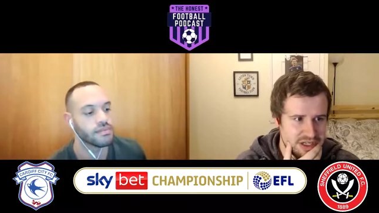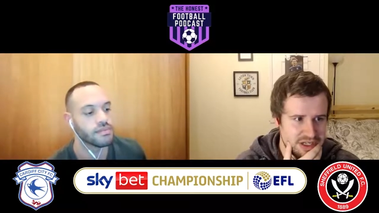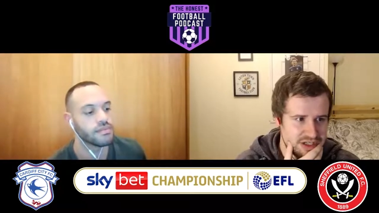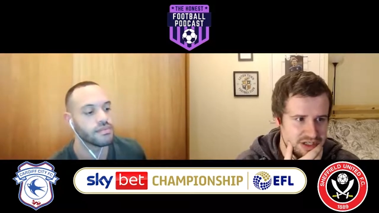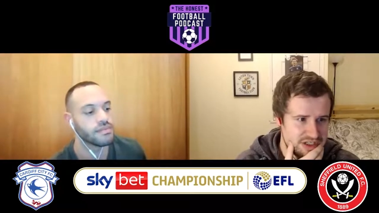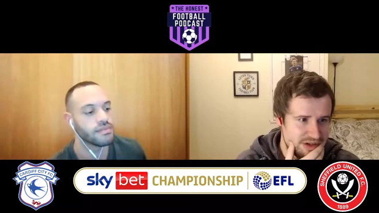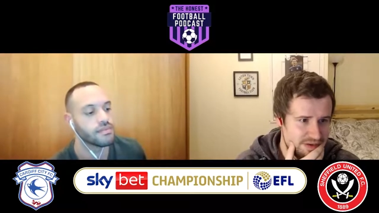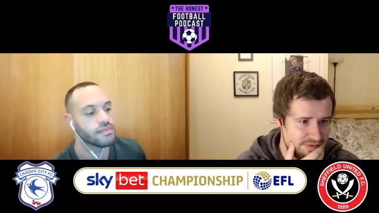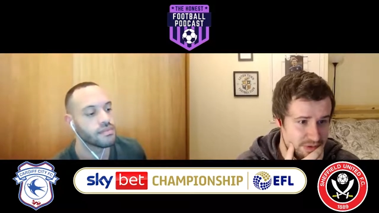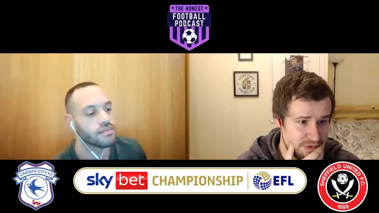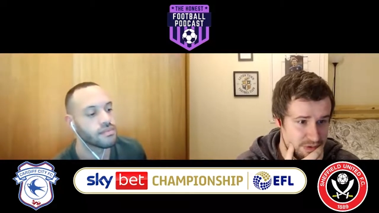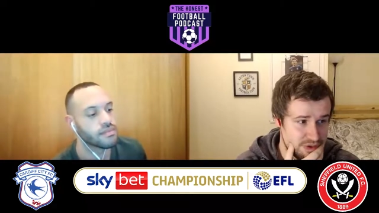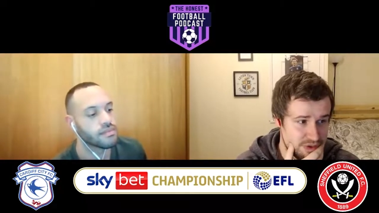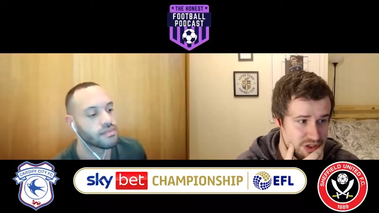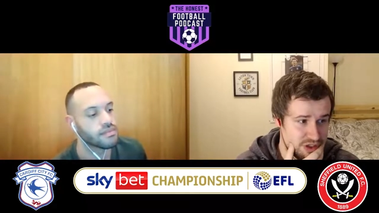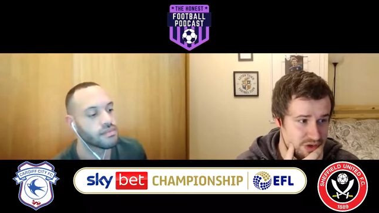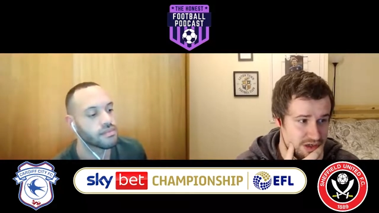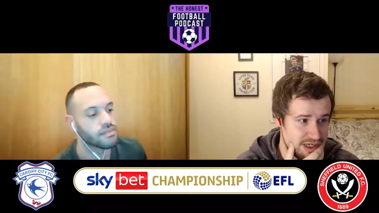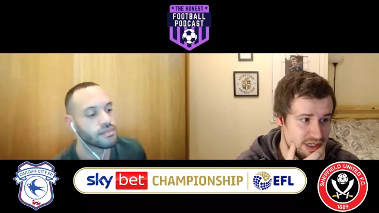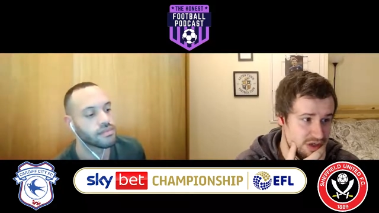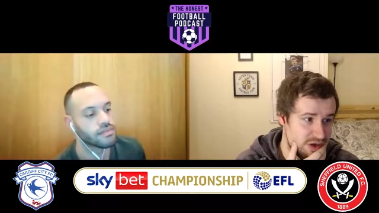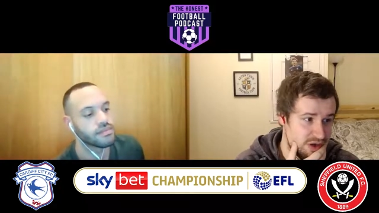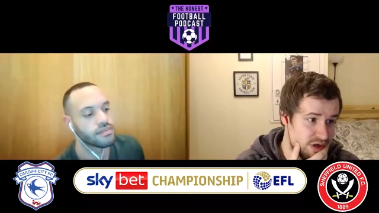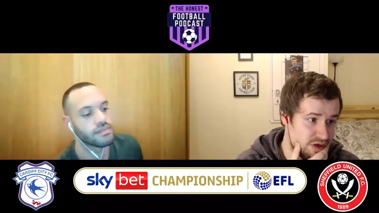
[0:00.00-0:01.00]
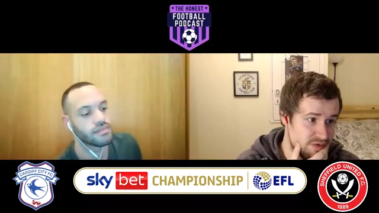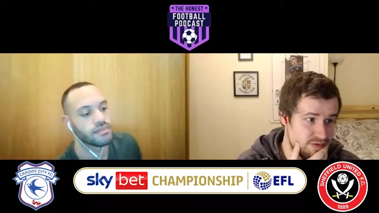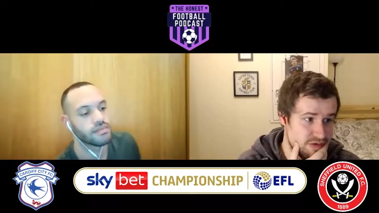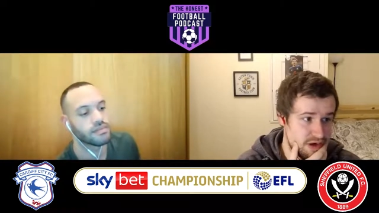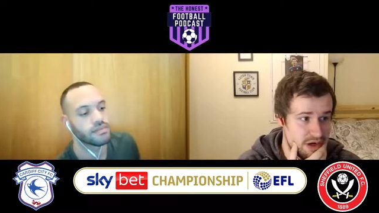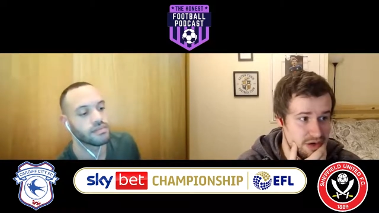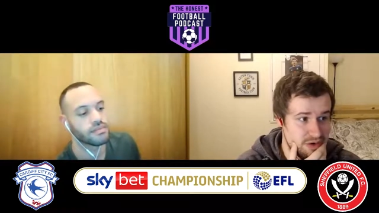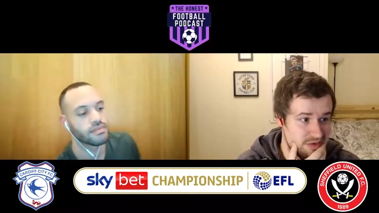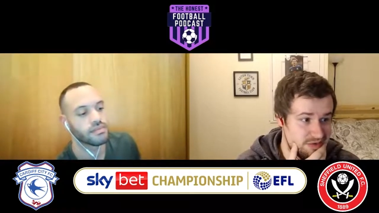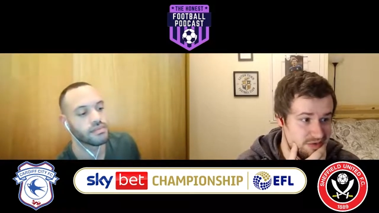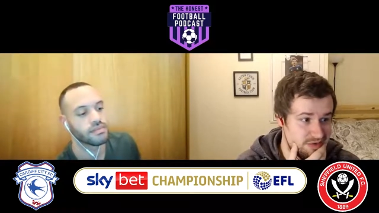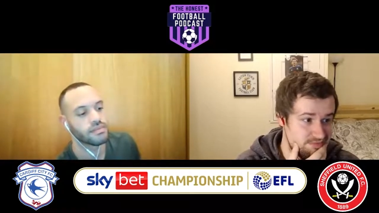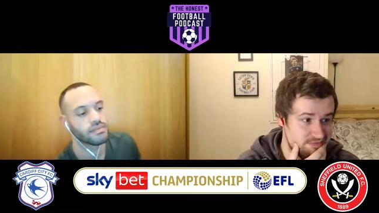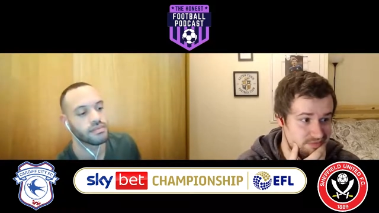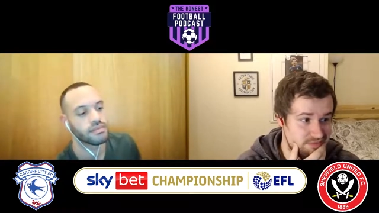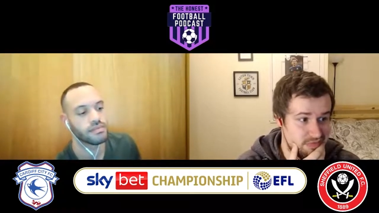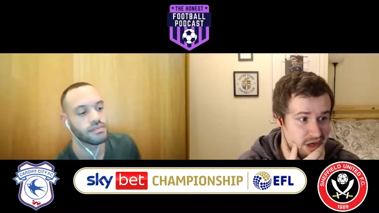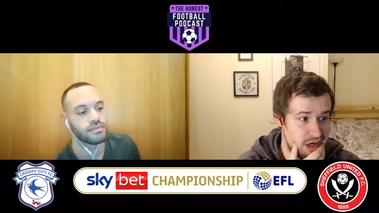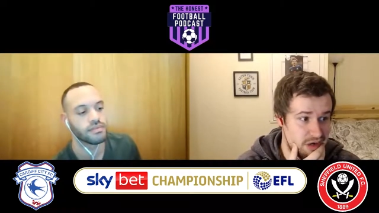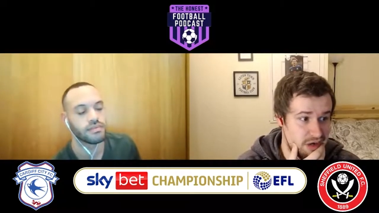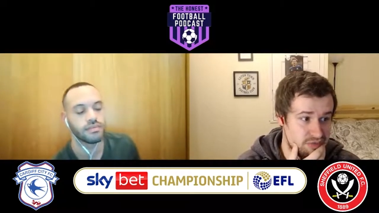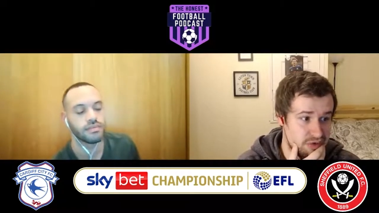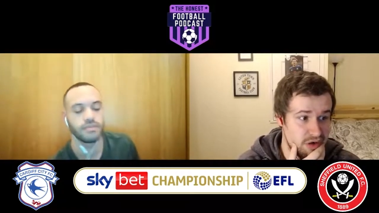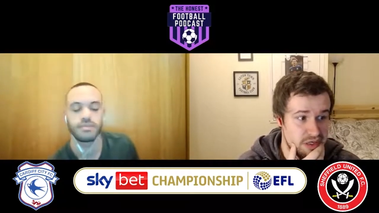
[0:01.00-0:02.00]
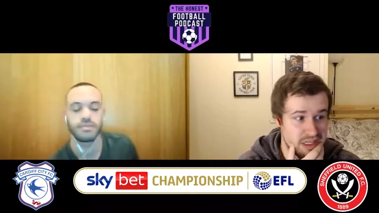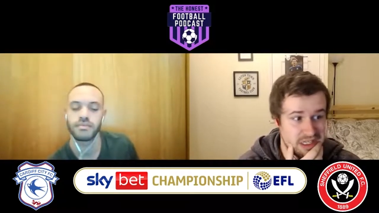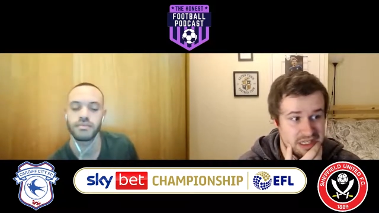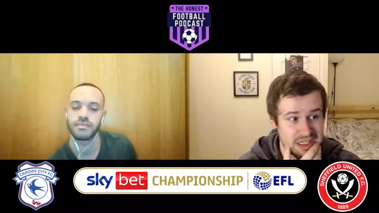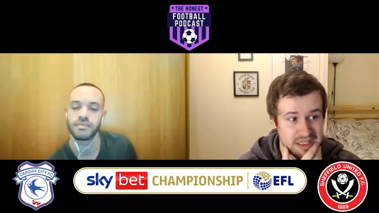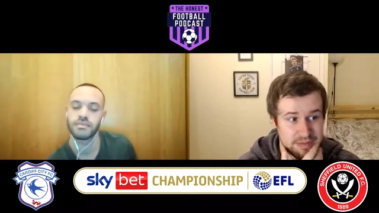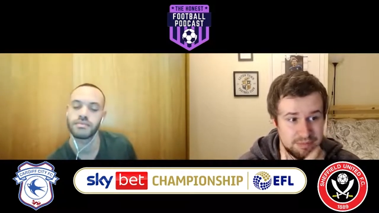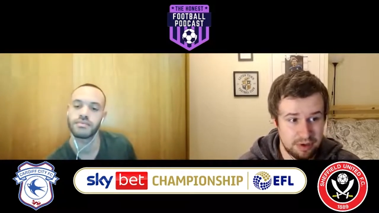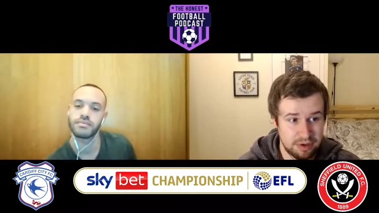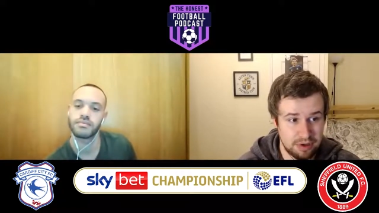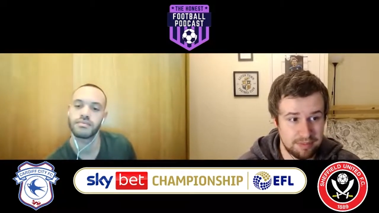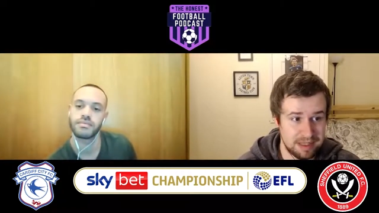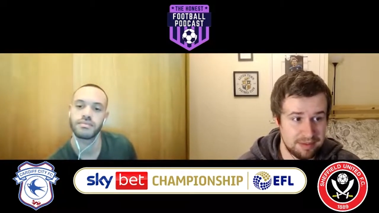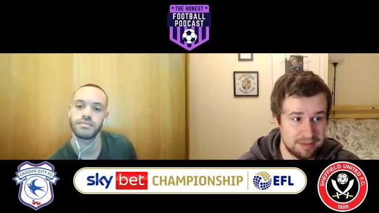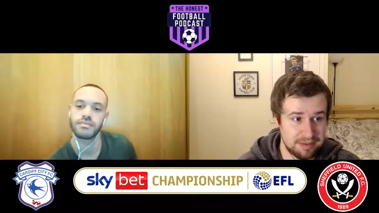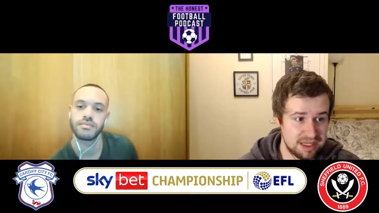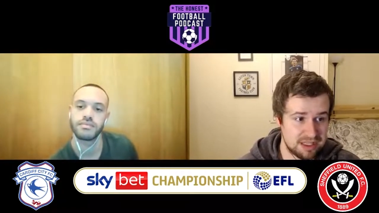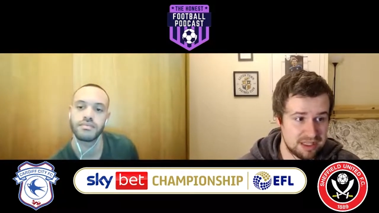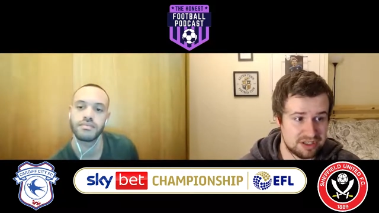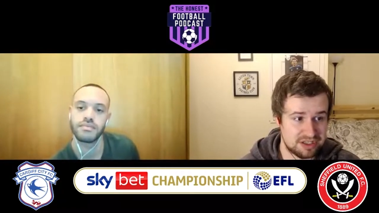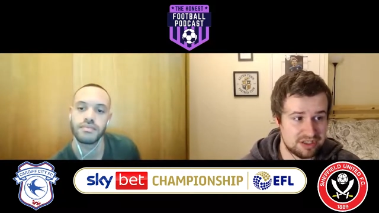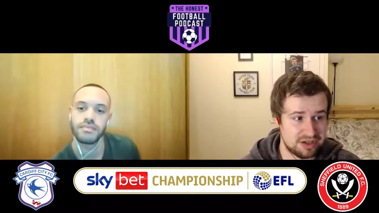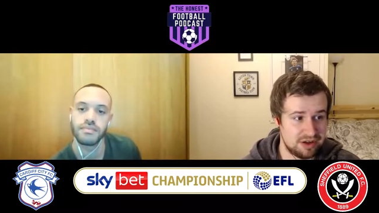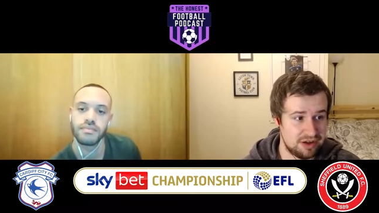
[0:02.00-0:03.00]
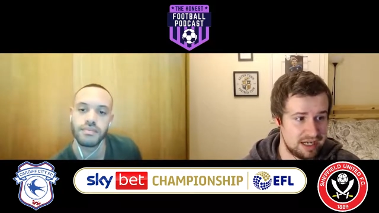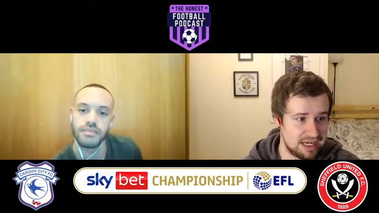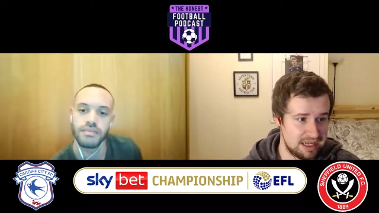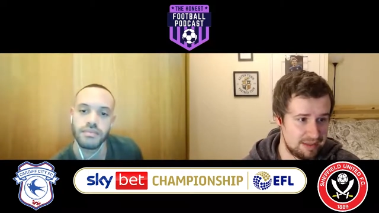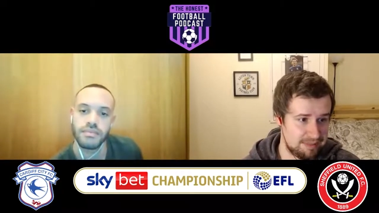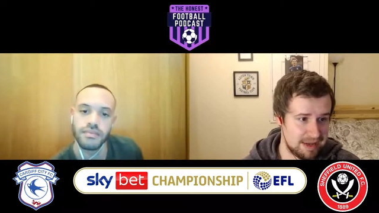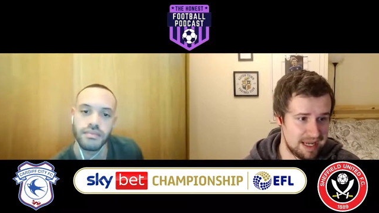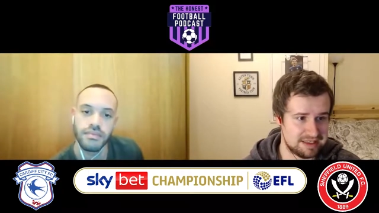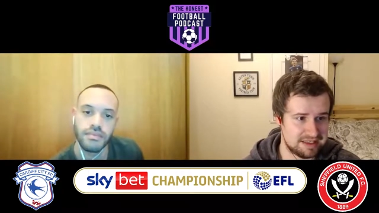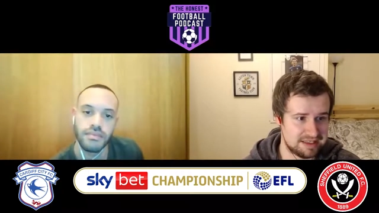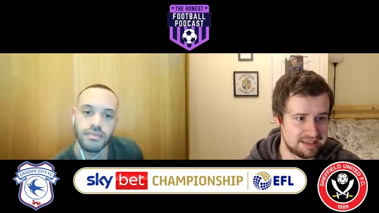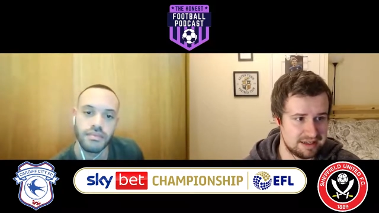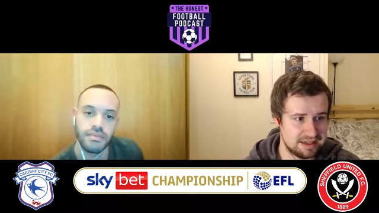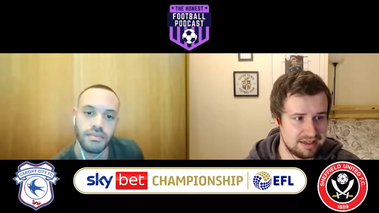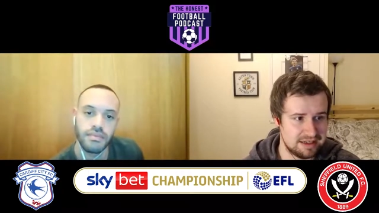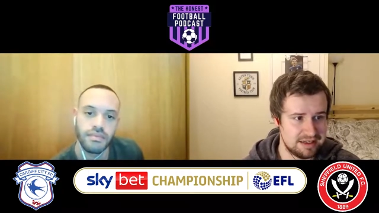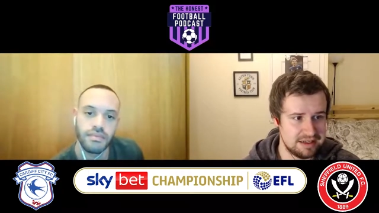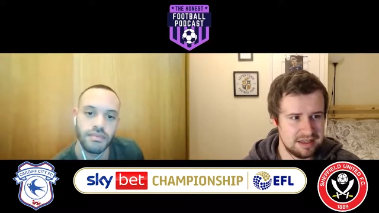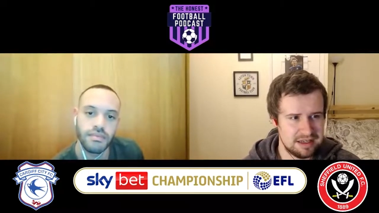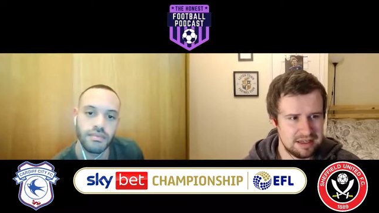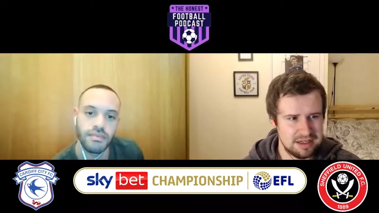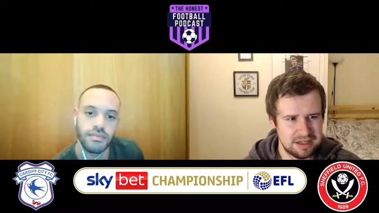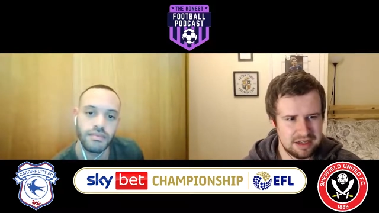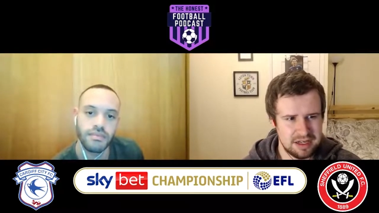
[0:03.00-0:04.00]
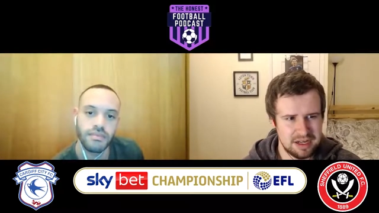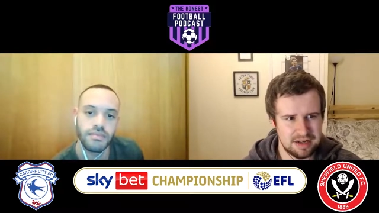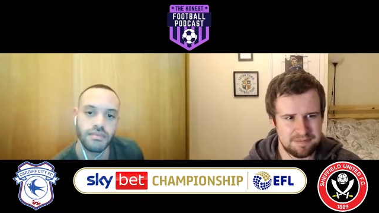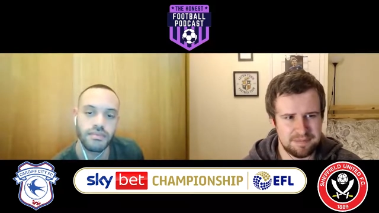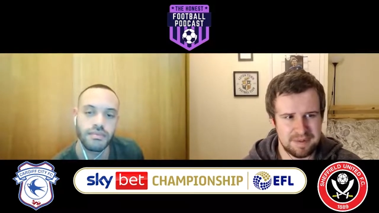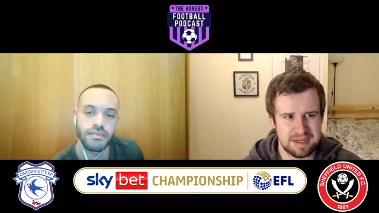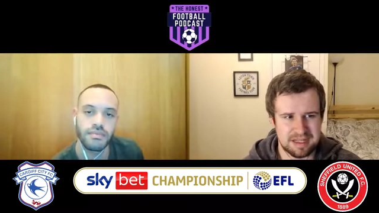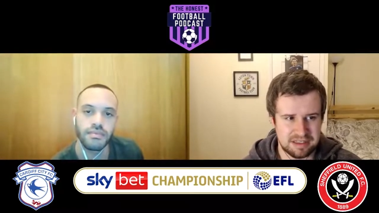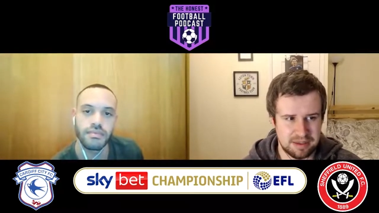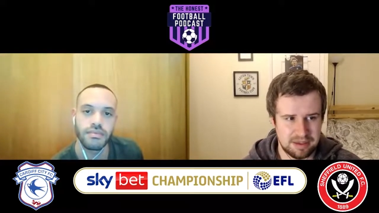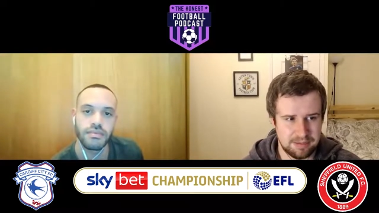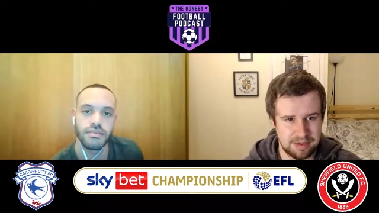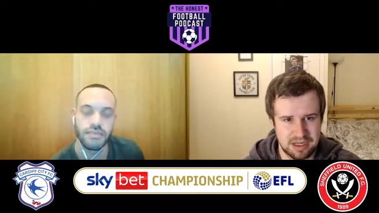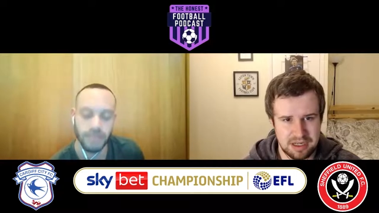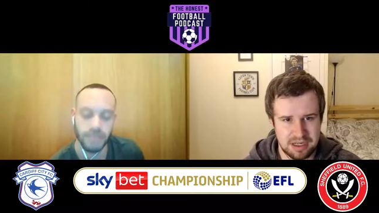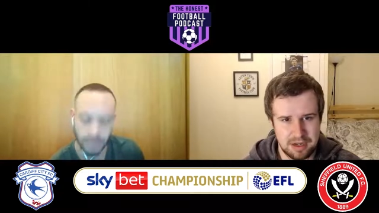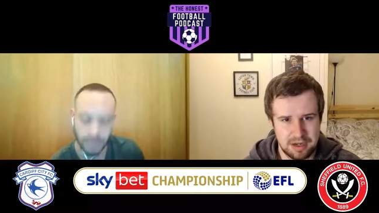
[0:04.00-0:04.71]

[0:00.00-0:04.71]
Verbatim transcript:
Speaker 1: Sheffield United on the road, ironically, probably been slightly better. Now they've picked up a